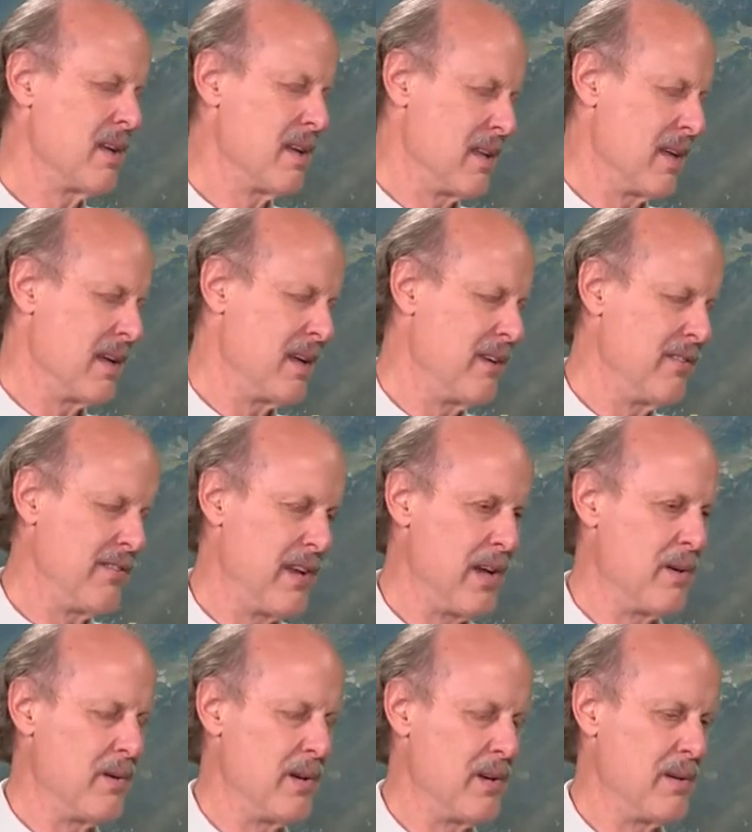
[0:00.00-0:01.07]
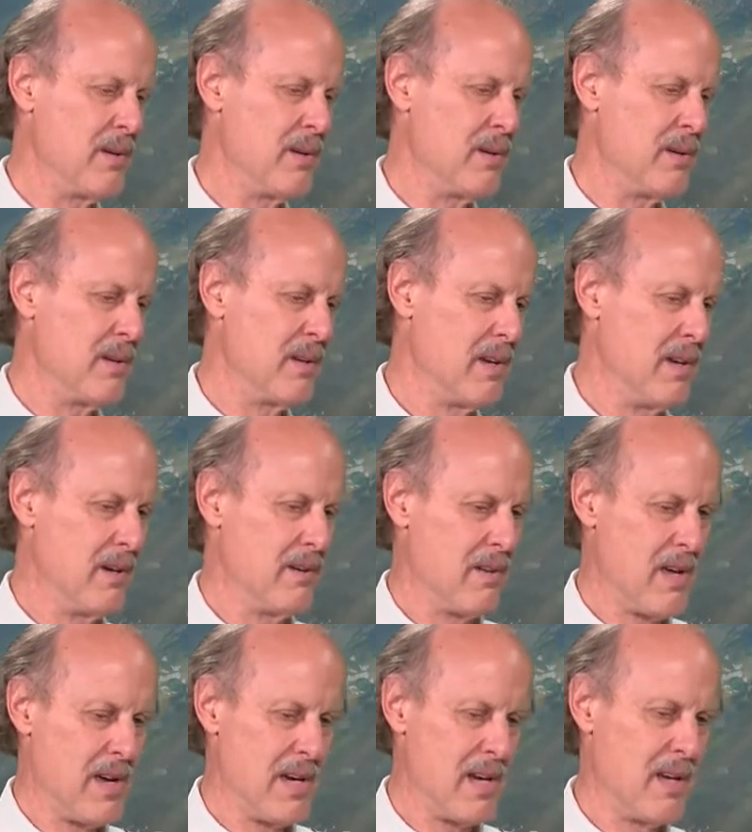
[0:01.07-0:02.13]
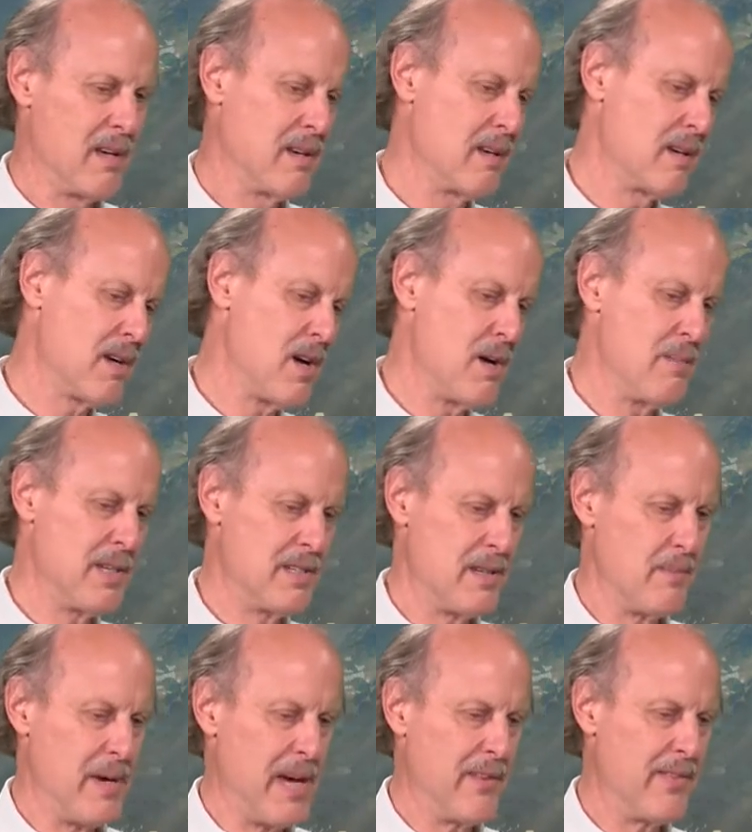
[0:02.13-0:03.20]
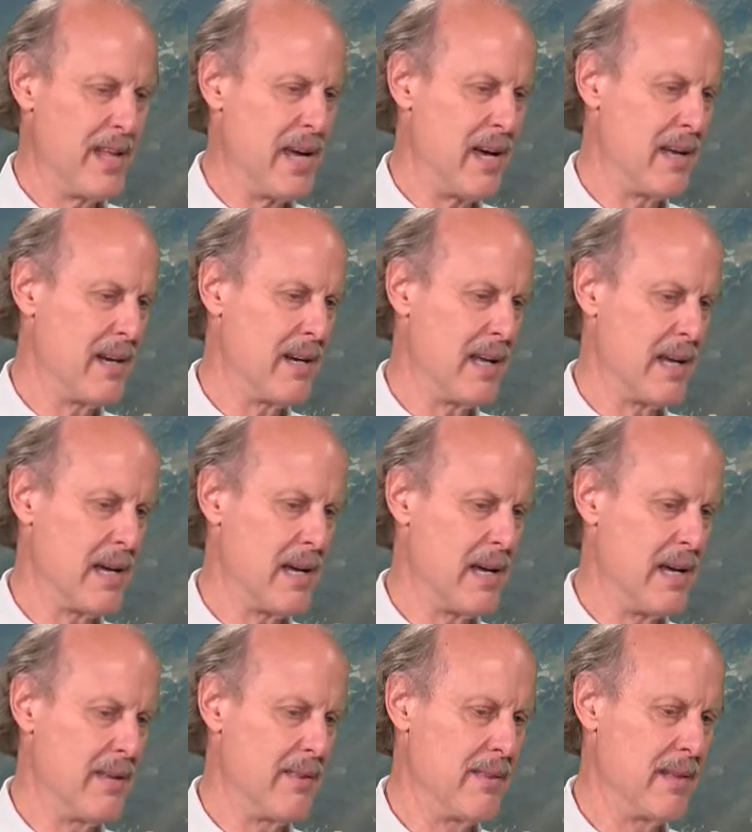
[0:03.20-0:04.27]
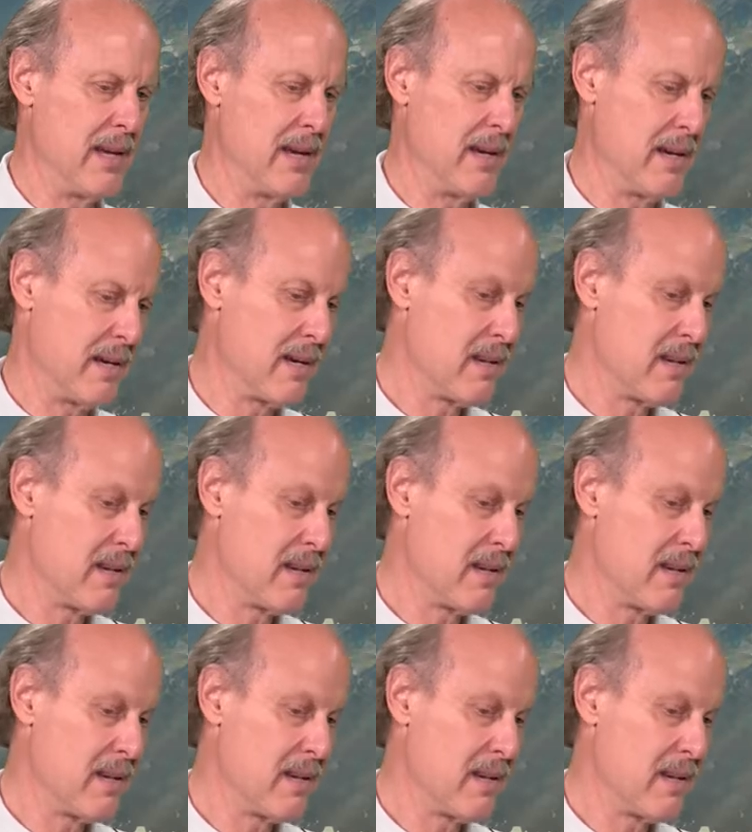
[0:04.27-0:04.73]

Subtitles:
Like you say, you hear a lot of comments about that, and I think